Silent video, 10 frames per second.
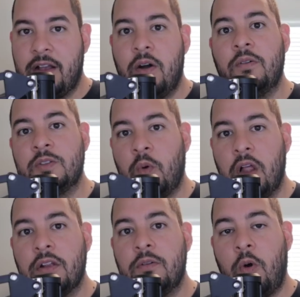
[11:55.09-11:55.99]
oh, is
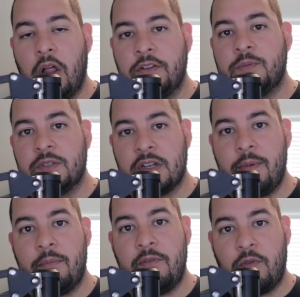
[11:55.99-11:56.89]
Waller supposed to come
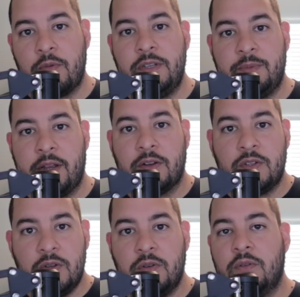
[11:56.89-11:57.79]
out before Peacemaker
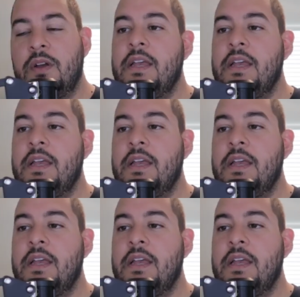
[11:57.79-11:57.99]
2?